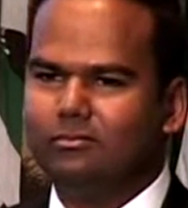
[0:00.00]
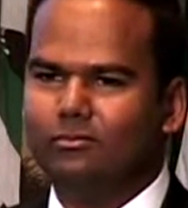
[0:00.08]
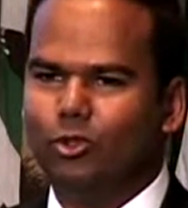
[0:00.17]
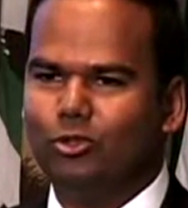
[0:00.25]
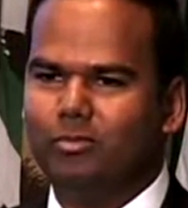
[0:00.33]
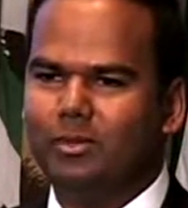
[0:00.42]

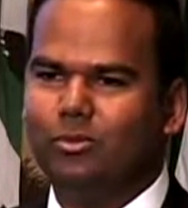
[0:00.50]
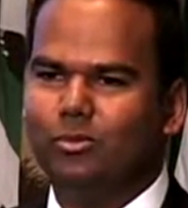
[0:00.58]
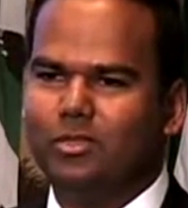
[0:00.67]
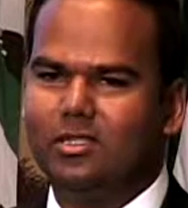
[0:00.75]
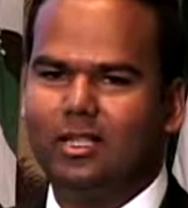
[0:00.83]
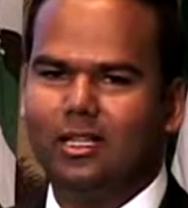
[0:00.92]
Most people
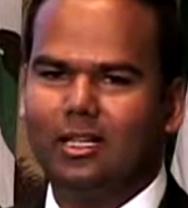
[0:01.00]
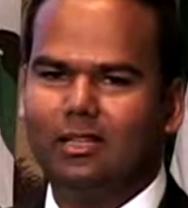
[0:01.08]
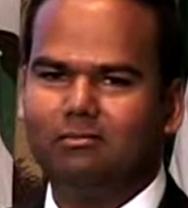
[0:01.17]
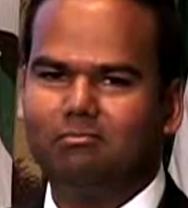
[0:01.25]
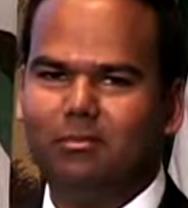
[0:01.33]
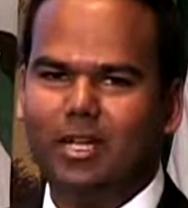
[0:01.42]
would say that,
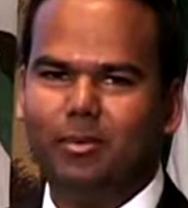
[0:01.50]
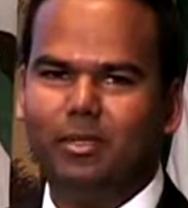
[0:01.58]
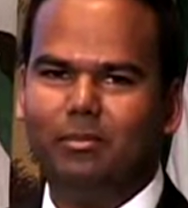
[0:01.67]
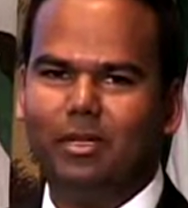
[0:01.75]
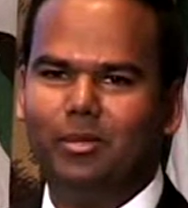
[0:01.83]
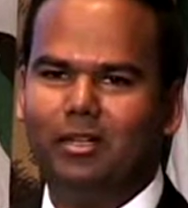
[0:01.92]
maybe,
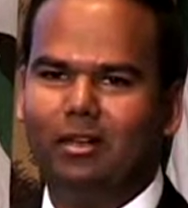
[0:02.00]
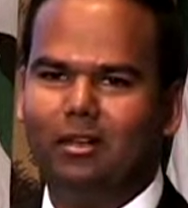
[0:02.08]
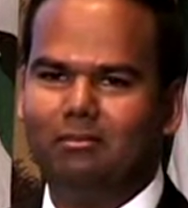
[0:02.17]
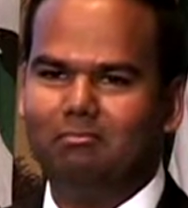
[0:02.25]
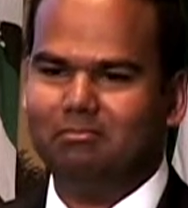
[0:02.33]
maybe not.